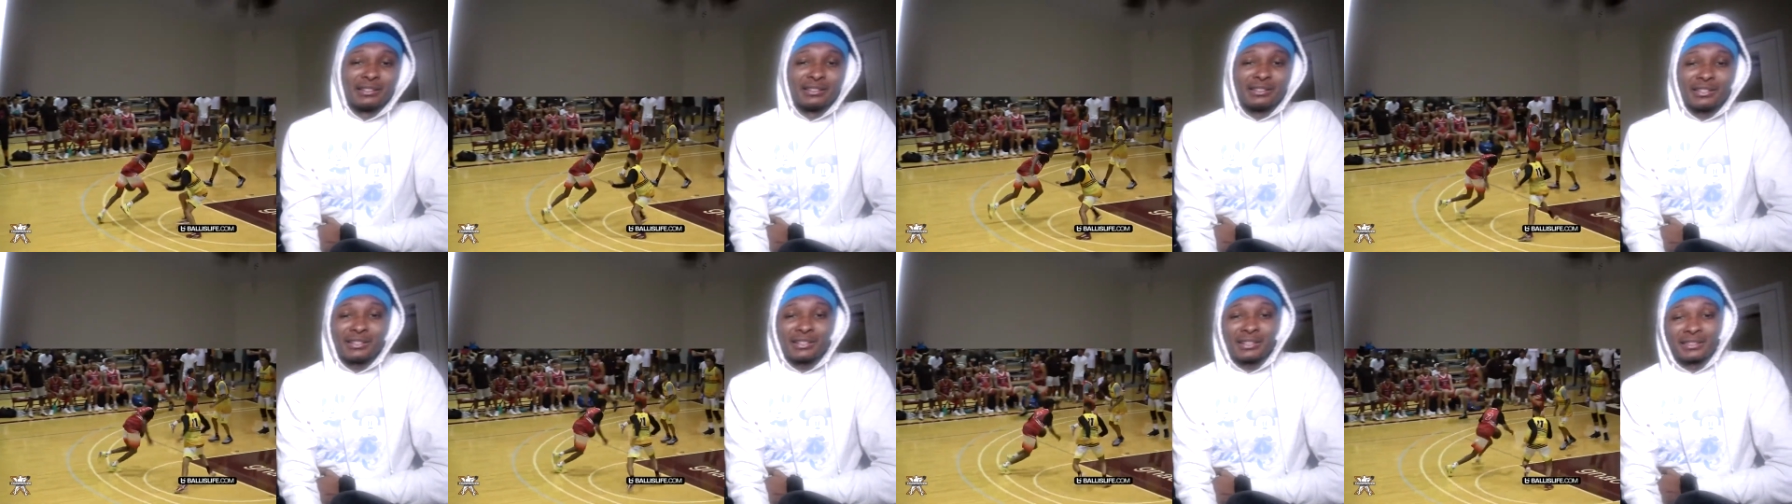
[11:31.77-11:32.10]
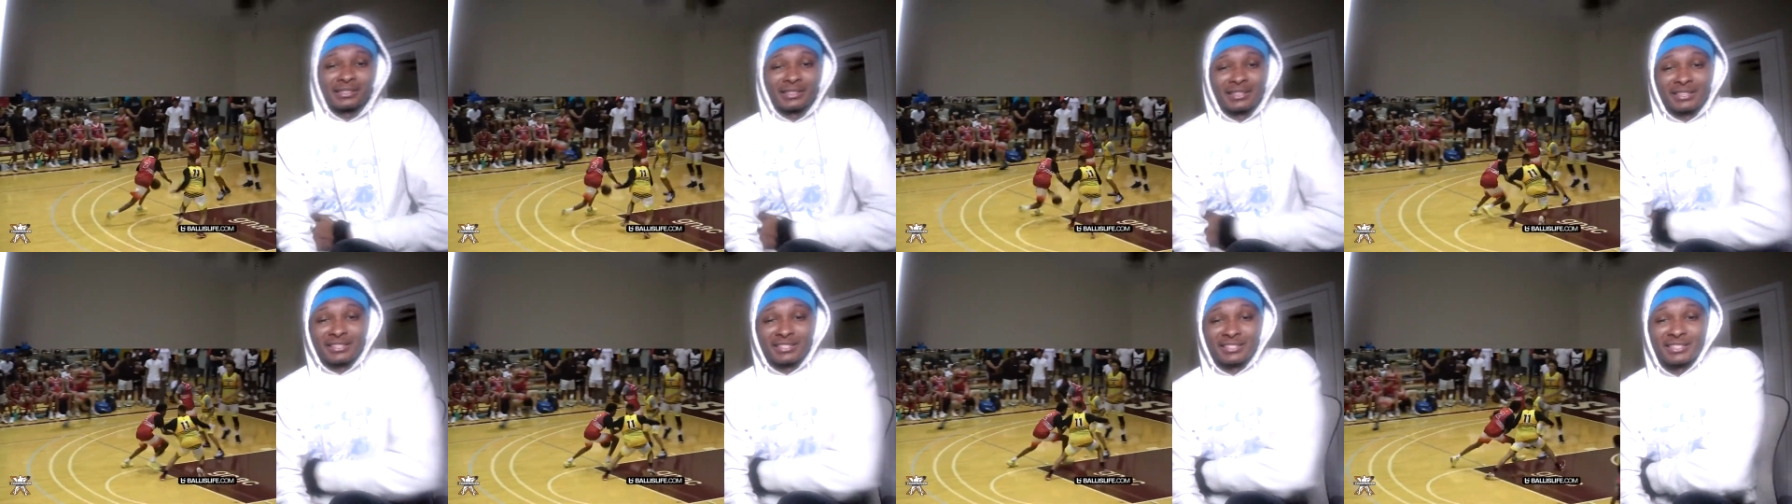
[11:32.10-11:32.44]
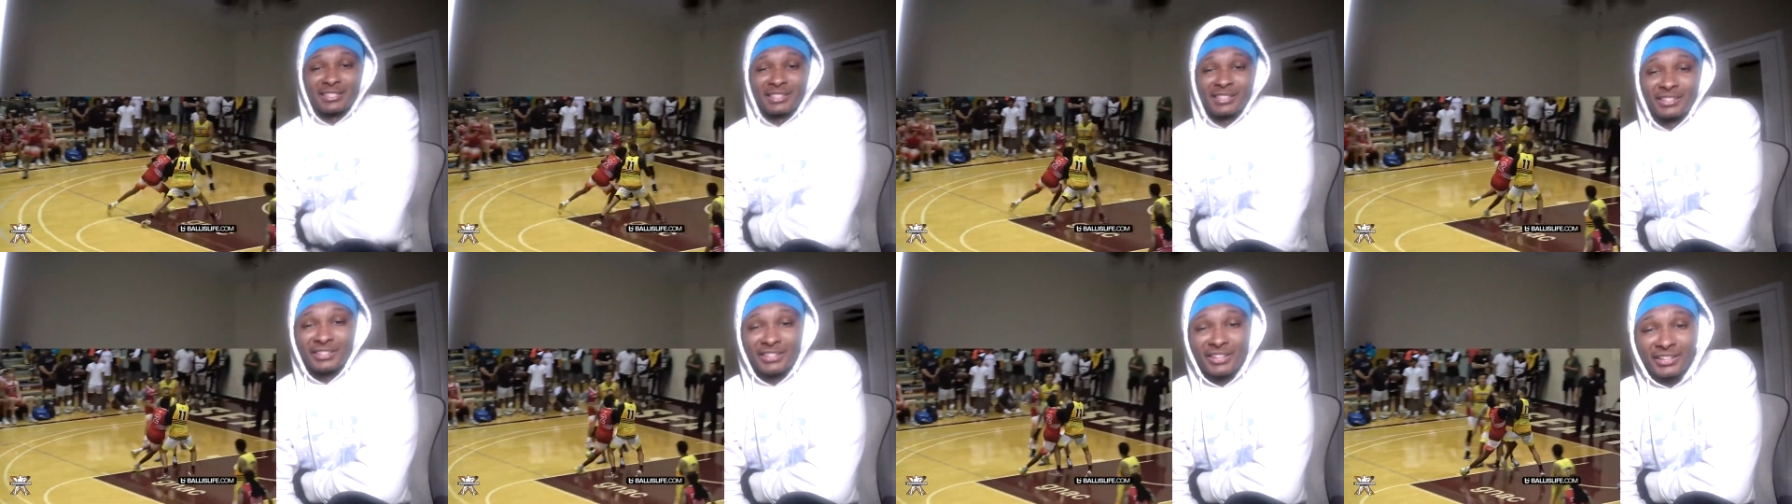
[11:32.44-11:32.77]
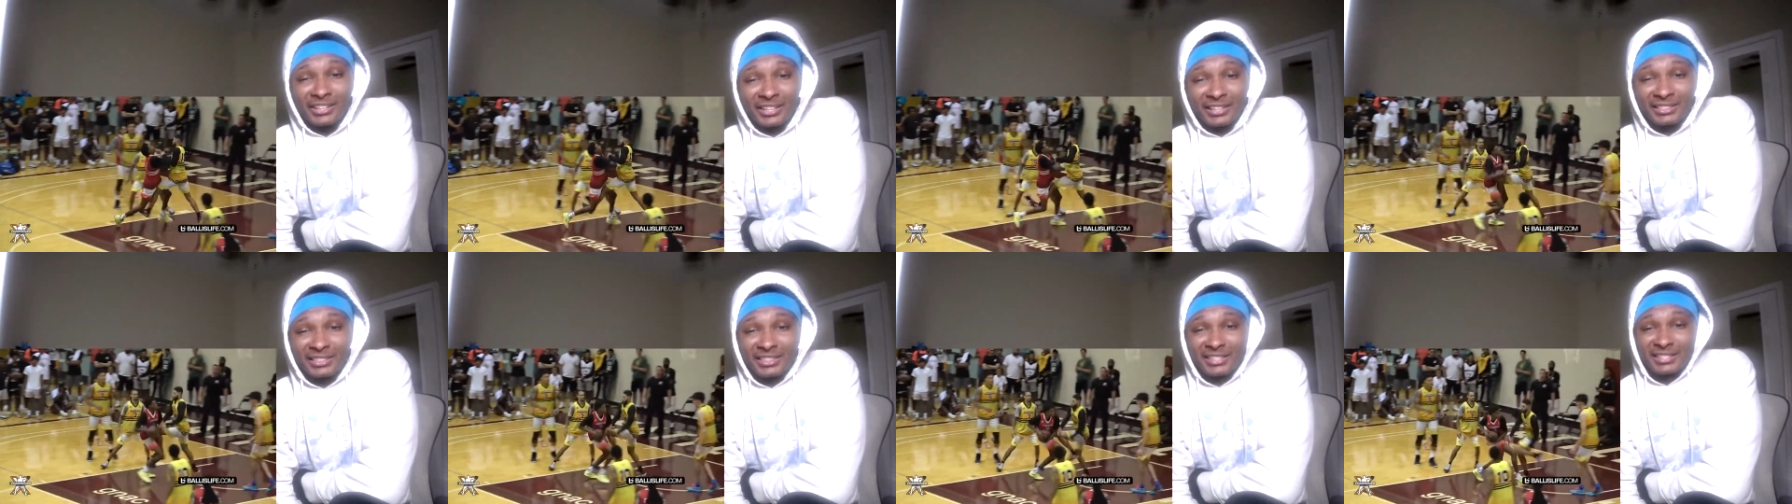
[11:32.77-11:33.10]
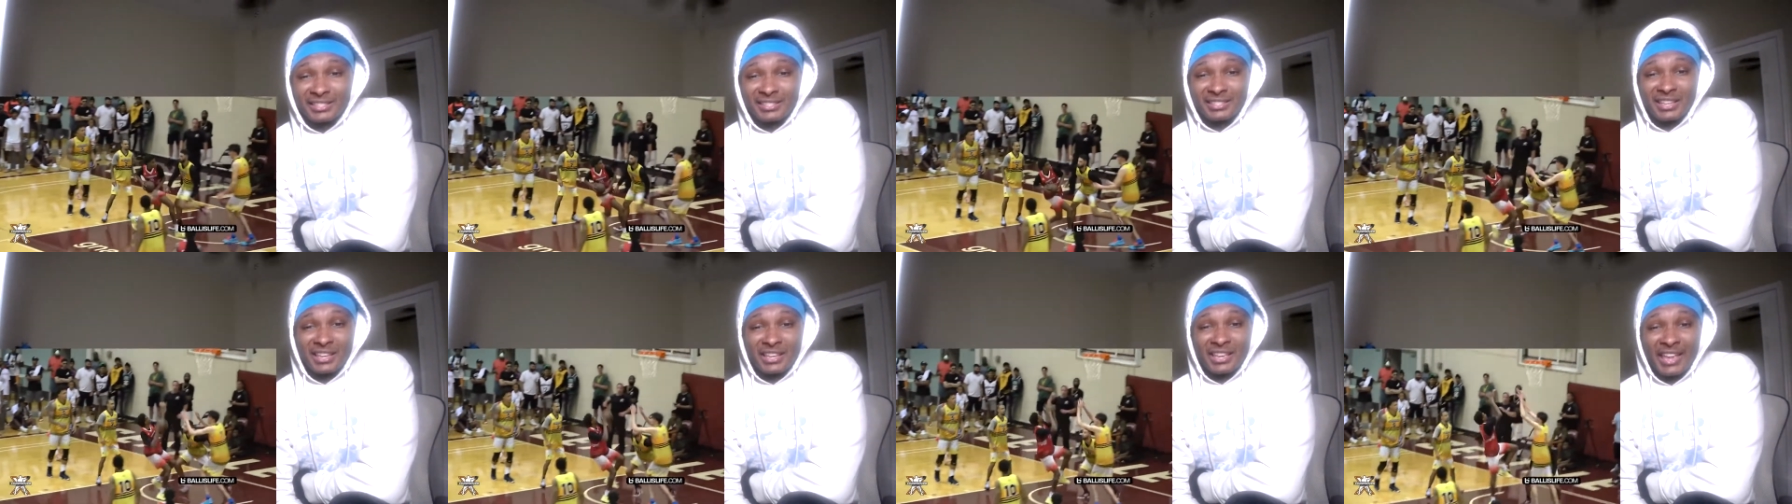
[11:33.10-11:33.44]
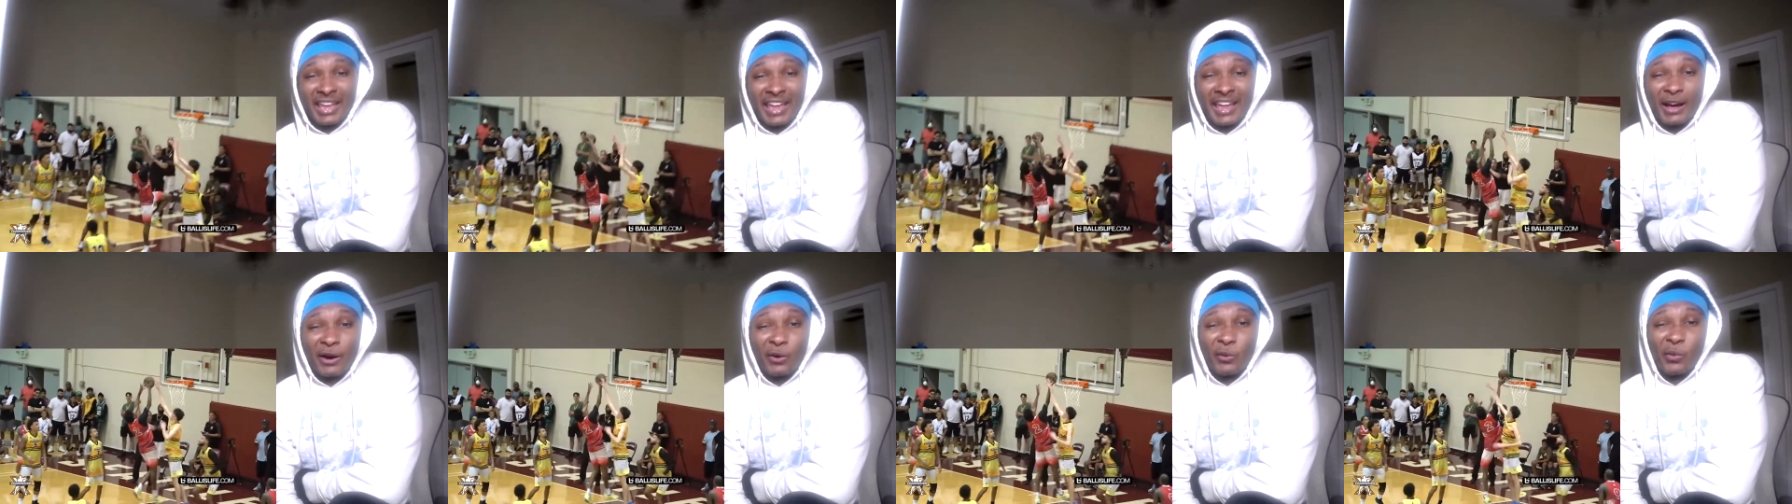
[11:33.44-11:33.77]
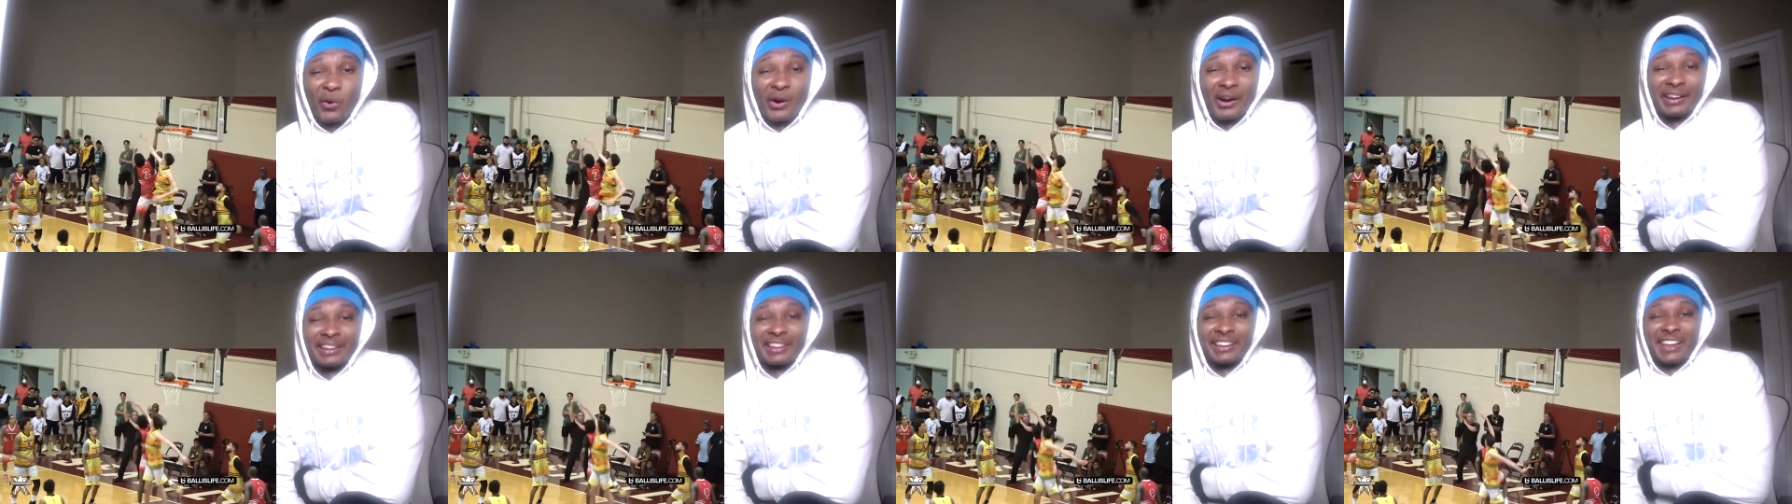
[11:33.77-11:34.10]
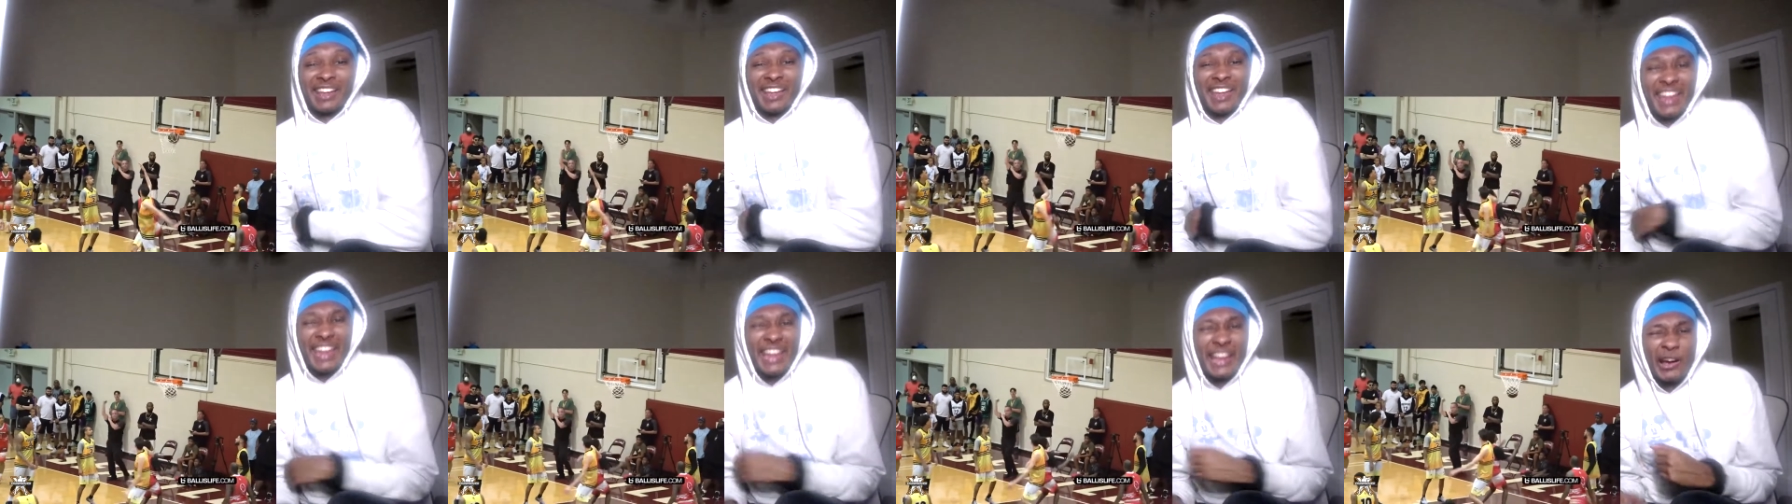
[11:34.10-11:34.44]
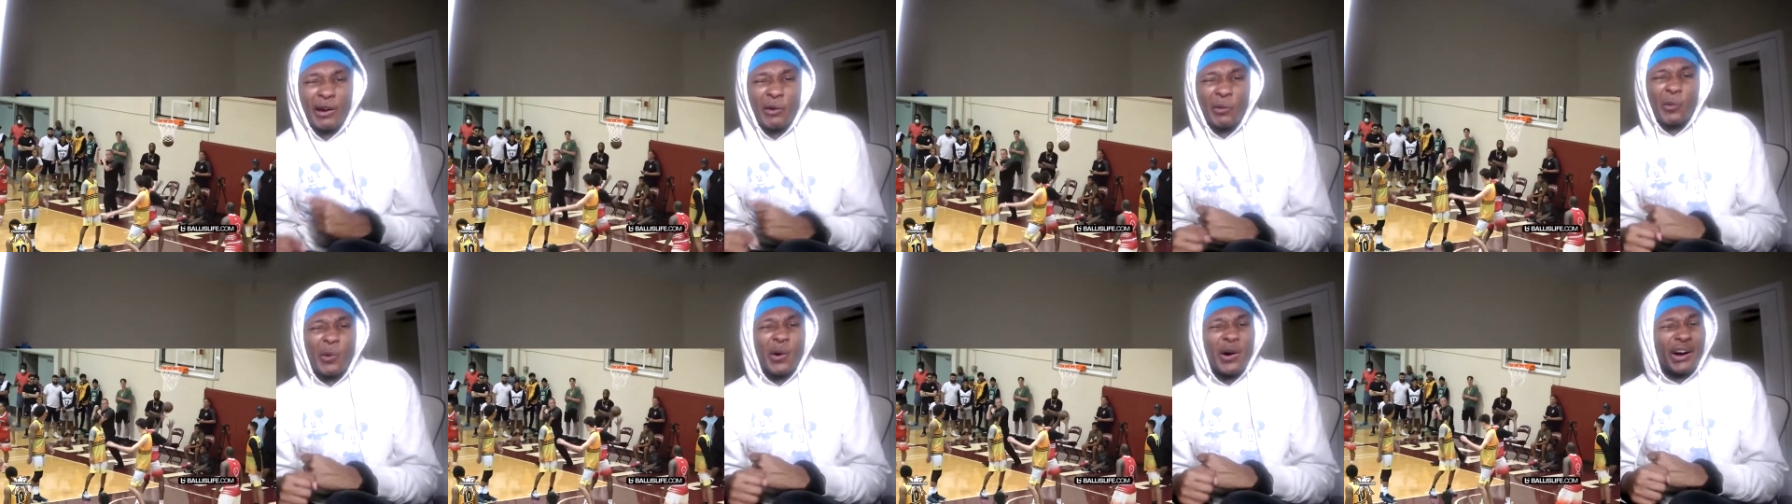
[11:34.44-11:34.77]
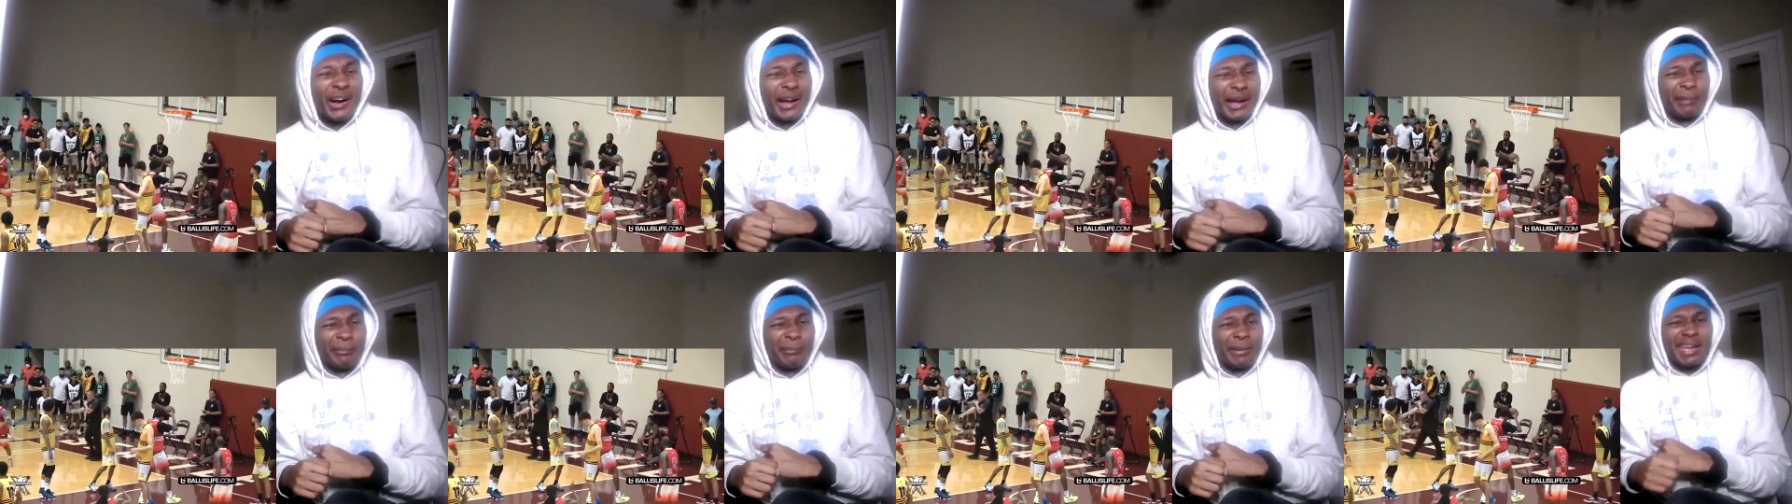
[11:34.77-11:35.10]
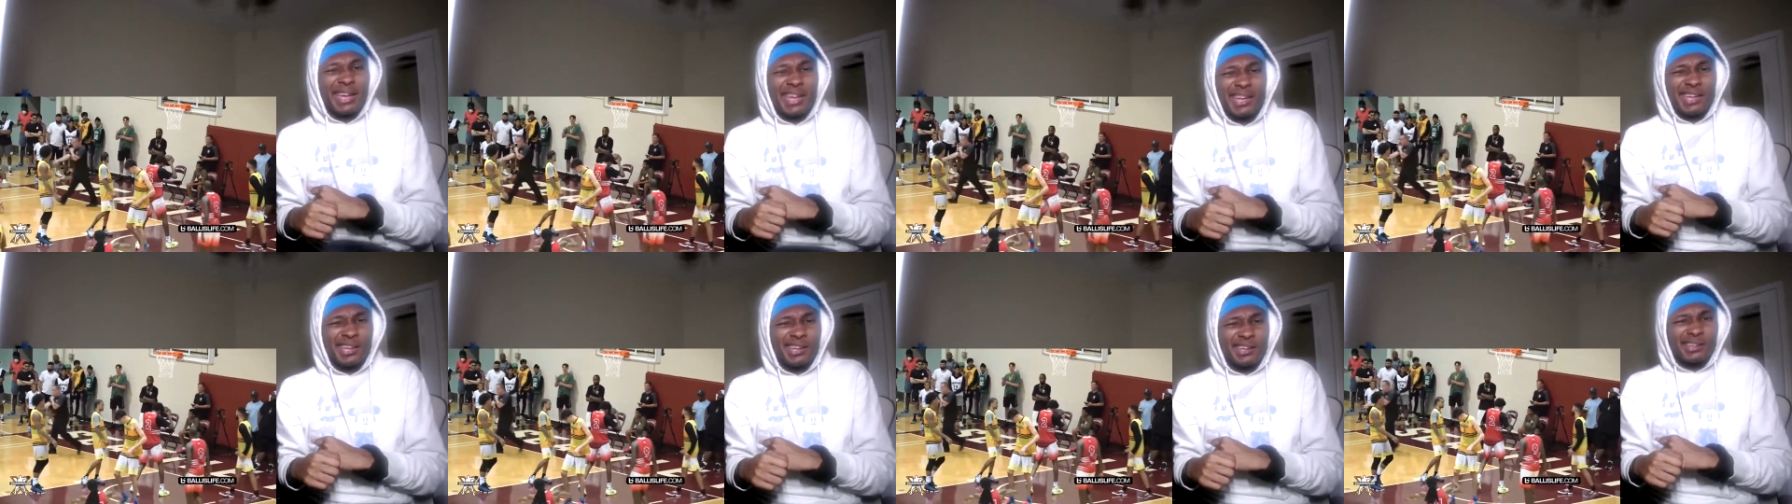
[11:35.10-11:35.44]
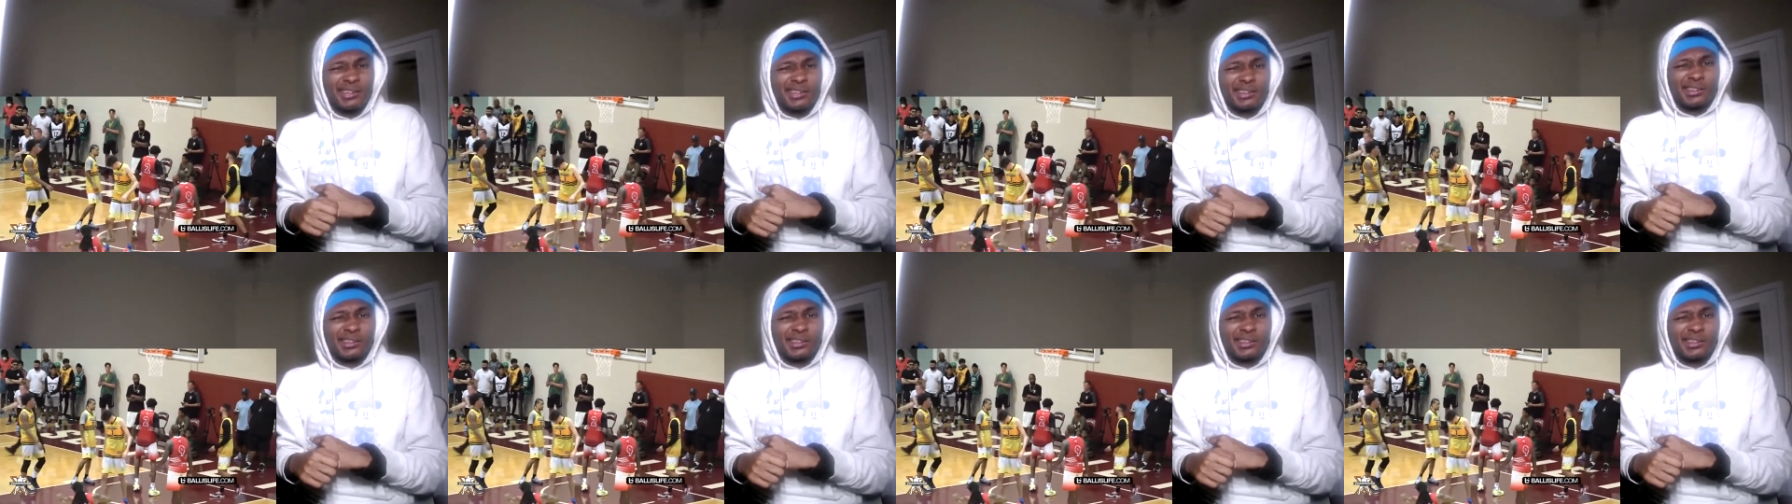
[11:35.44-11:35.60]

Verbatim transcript: Look at this. Look at this. And one. And one, man.